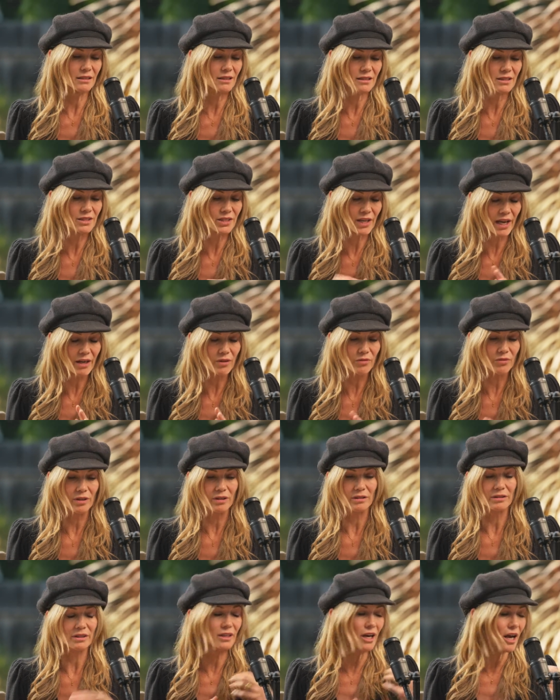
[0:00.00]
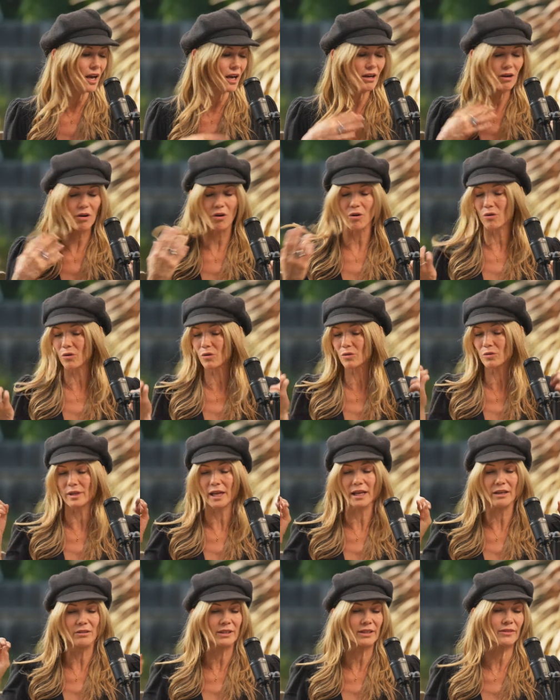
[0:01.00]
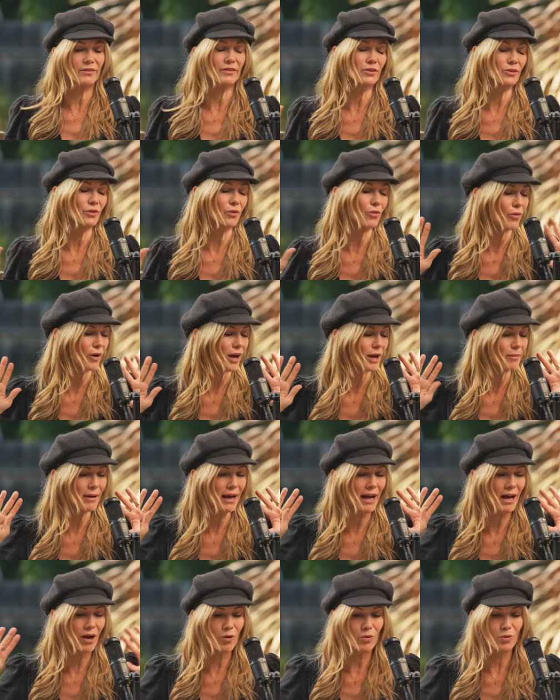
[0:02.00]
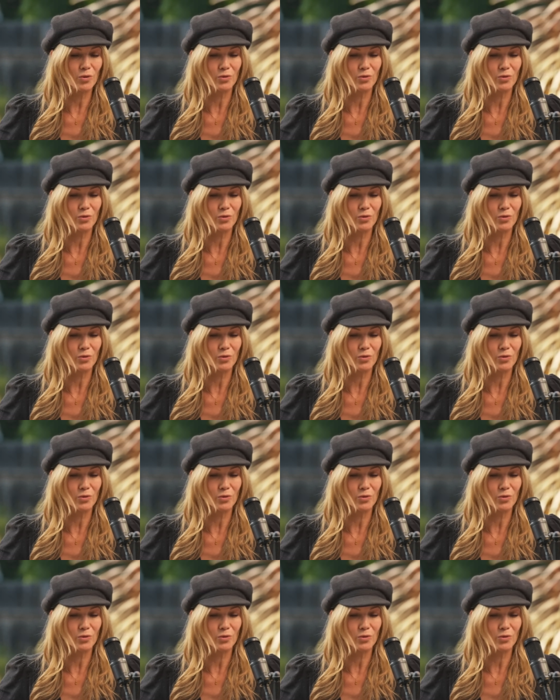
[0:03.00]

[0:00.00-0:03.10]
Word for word: in general, young, old, I don't give a crap how